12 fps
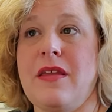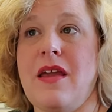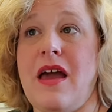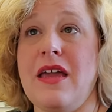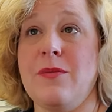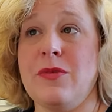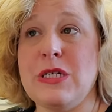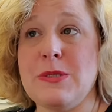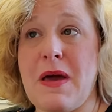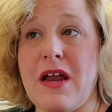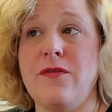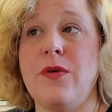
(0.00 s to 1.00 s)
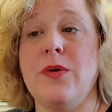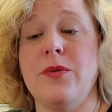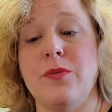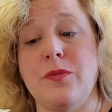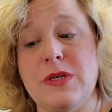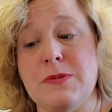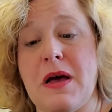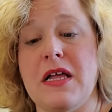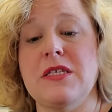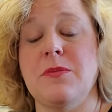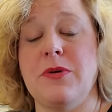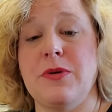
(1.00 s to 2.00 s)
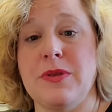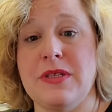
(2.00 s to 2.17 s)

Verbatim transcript: I am respectful, responsible,